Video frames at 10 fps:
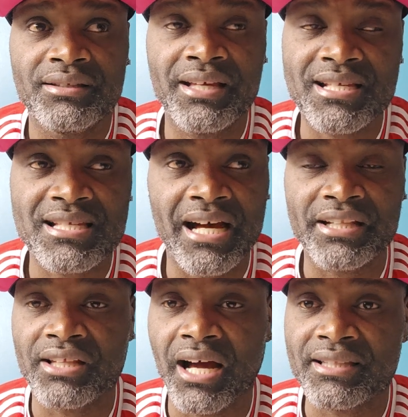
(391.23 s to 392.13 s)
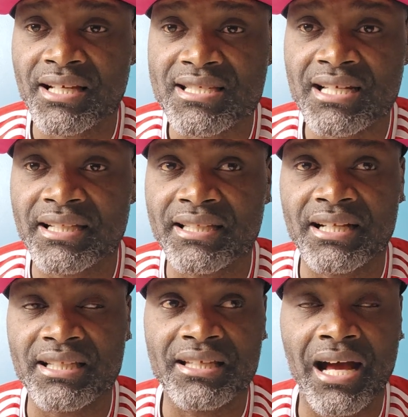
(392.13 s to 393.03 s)
Yes, I understand
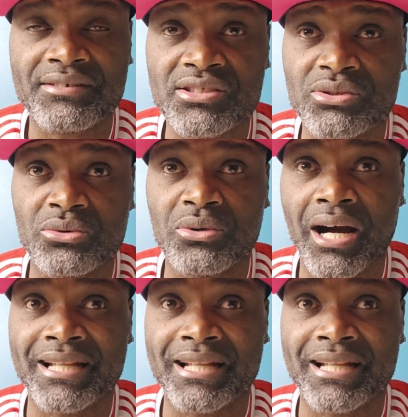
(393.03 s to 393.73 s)
that he has to